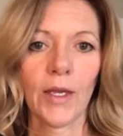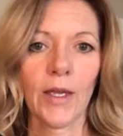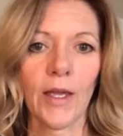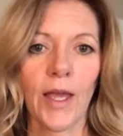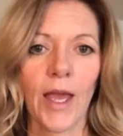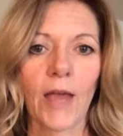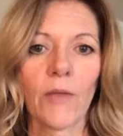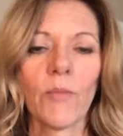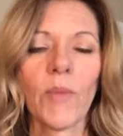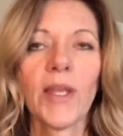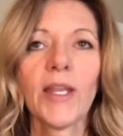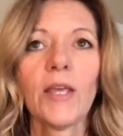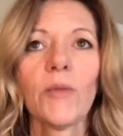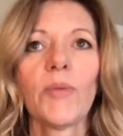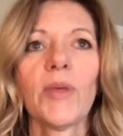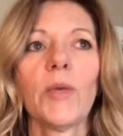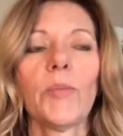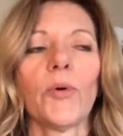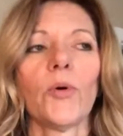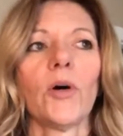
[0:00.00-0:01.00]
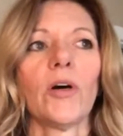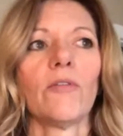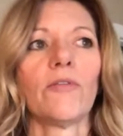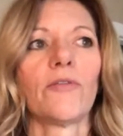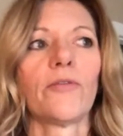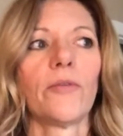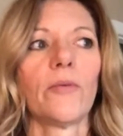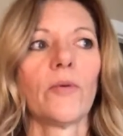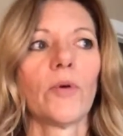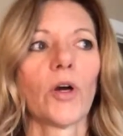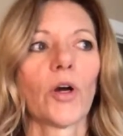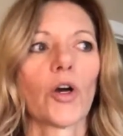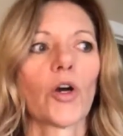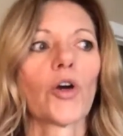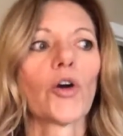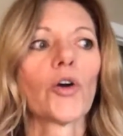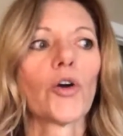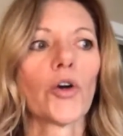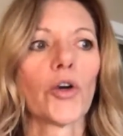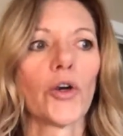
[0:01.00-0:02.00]
And many people have
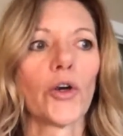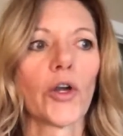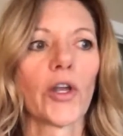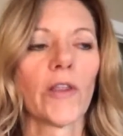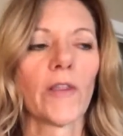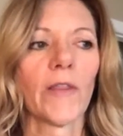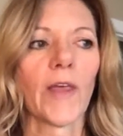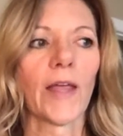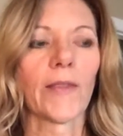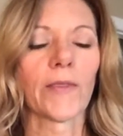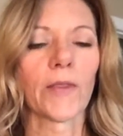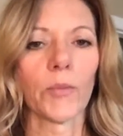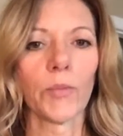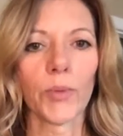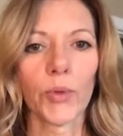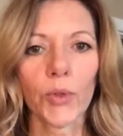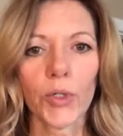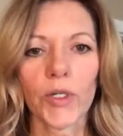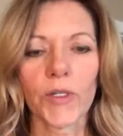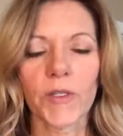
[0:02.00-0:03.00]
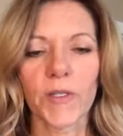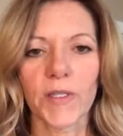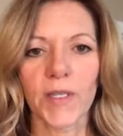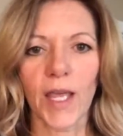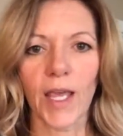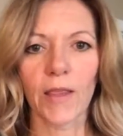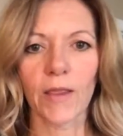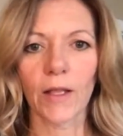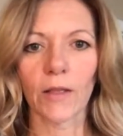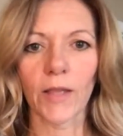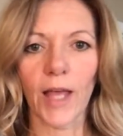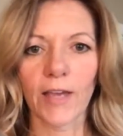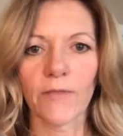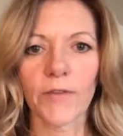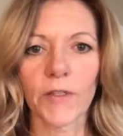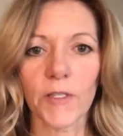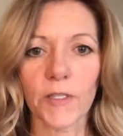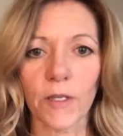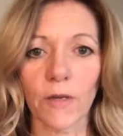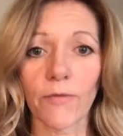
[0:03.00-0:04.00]
heard that the Buddhists say that life
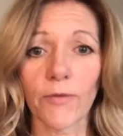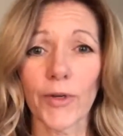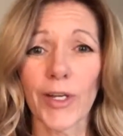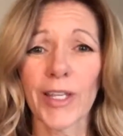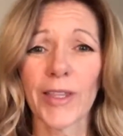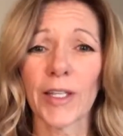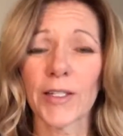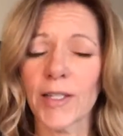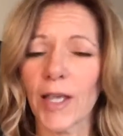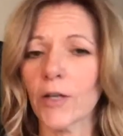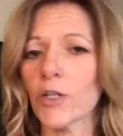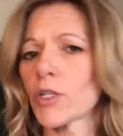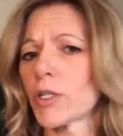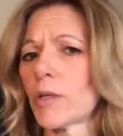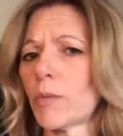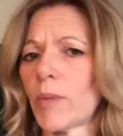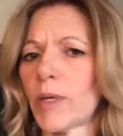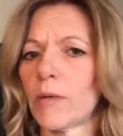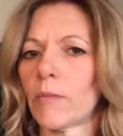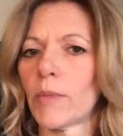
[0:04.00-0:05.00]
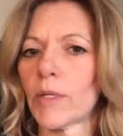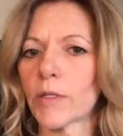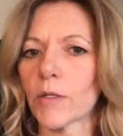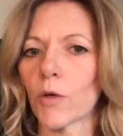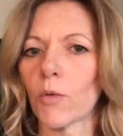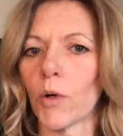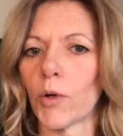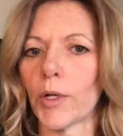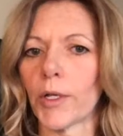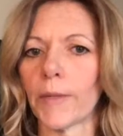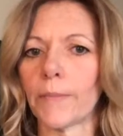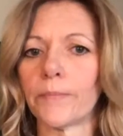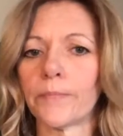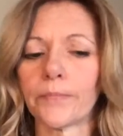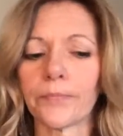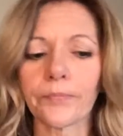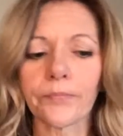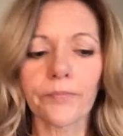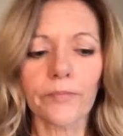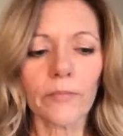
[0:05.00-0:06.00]
is suffering. That's actually been misquoted.
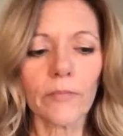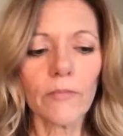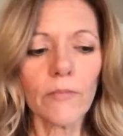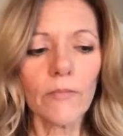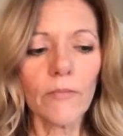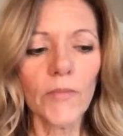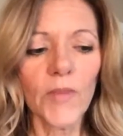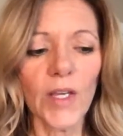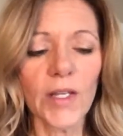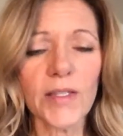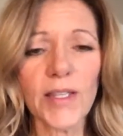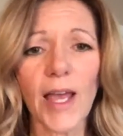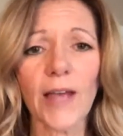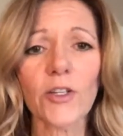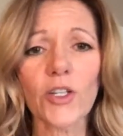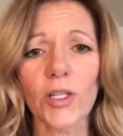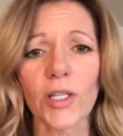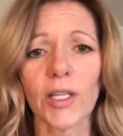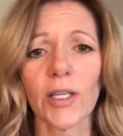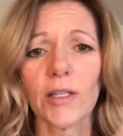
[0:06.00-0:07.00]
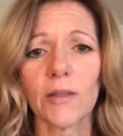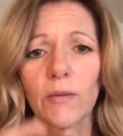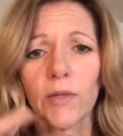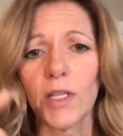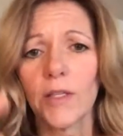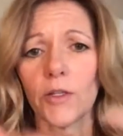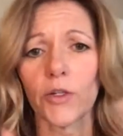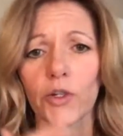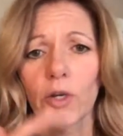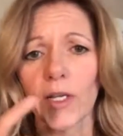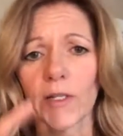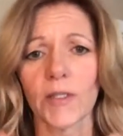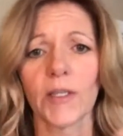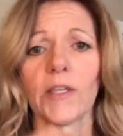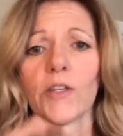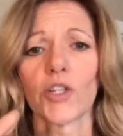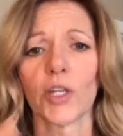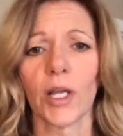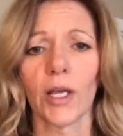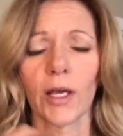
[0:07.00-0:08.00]
It's actually in the
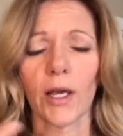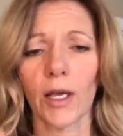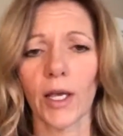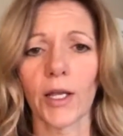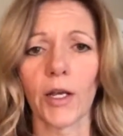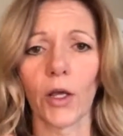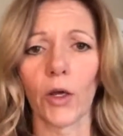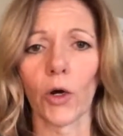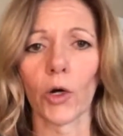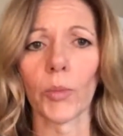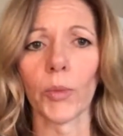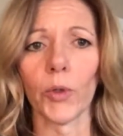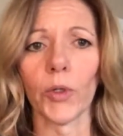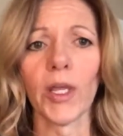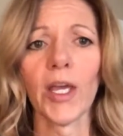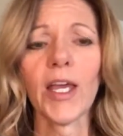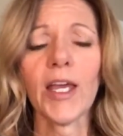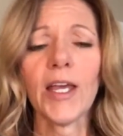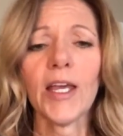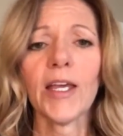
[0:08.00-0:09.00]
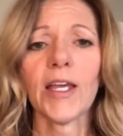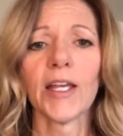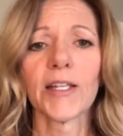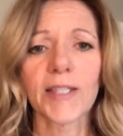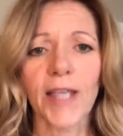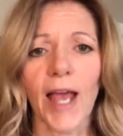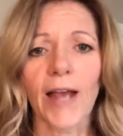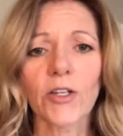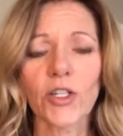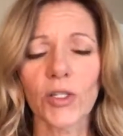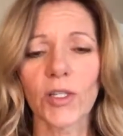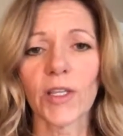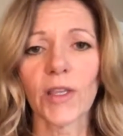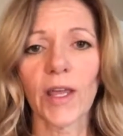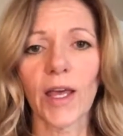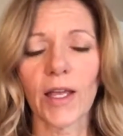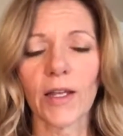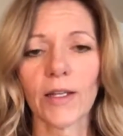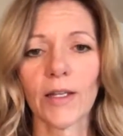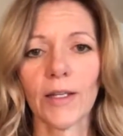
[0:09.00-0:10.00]
translation, it got kind of garbled. It's actually
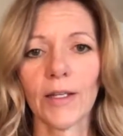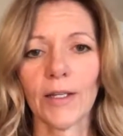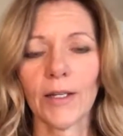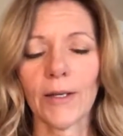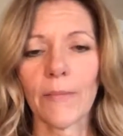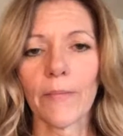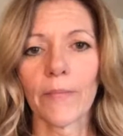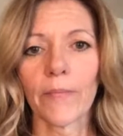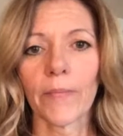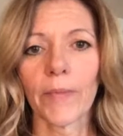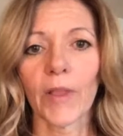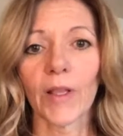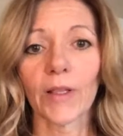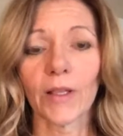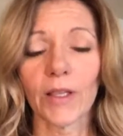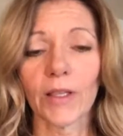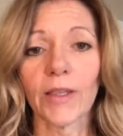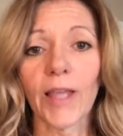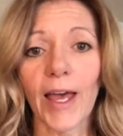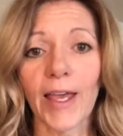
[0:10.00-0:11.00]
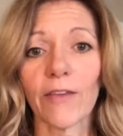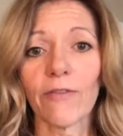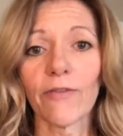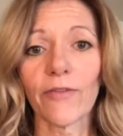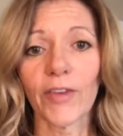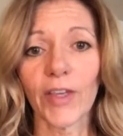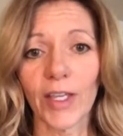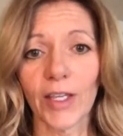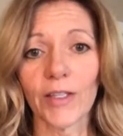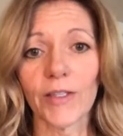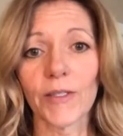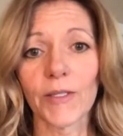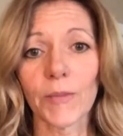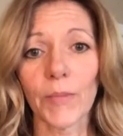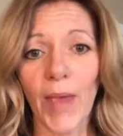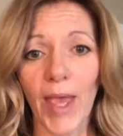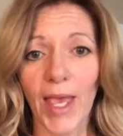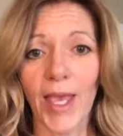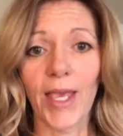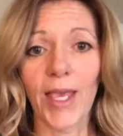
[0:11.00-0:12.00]
that life is
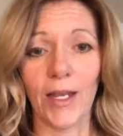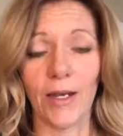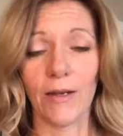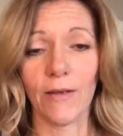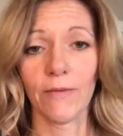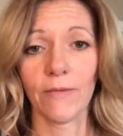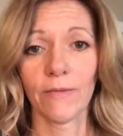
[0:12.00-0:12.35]
pain.